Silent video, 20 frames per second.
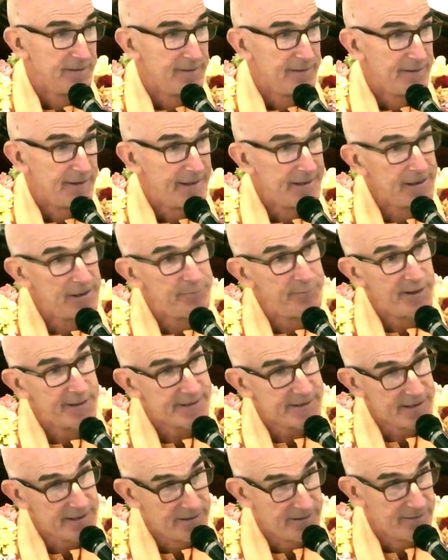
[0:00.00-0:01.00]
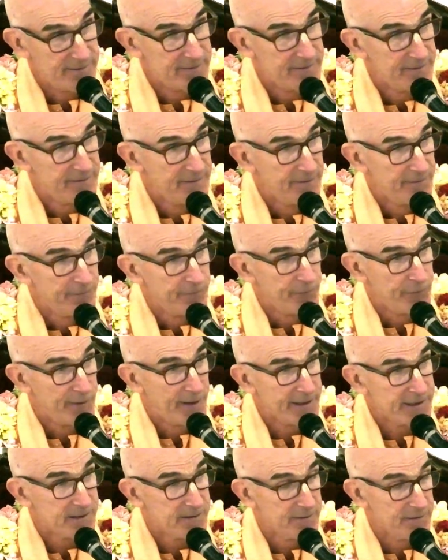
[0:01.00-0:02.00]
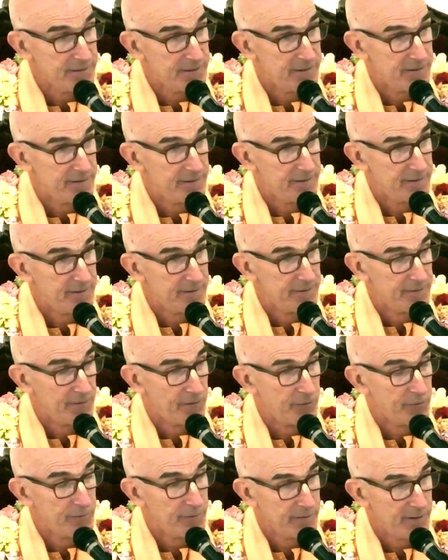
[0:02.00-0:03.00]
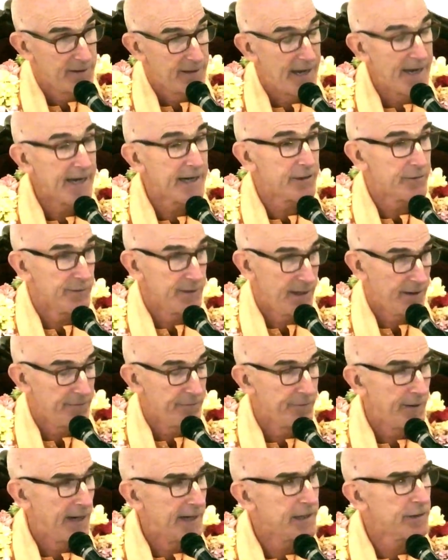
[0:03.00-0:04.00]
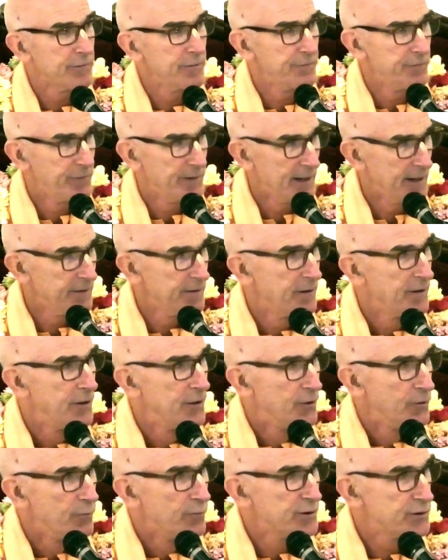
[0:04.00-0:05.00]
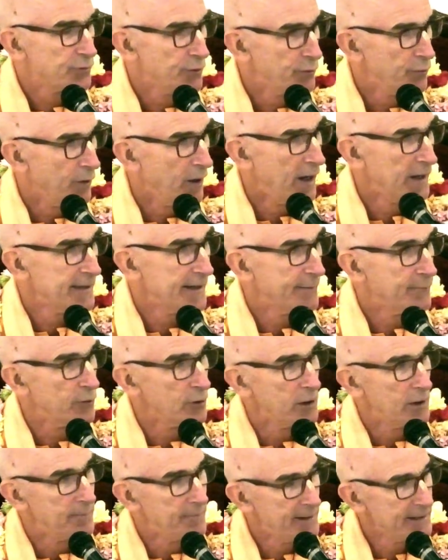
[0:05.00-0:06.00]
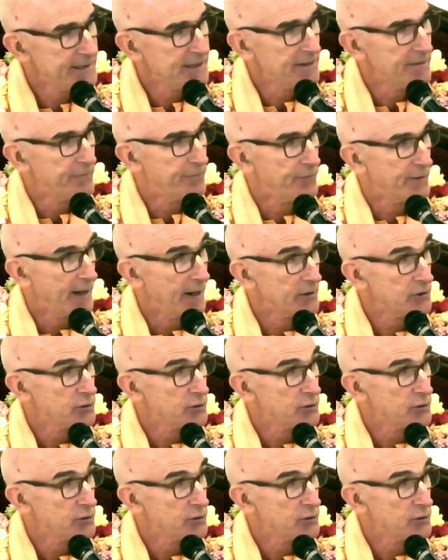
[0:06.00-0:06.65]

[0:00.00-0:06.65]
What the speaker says: and lamenting for that, hankering for that which we want, and we're lamenting for that which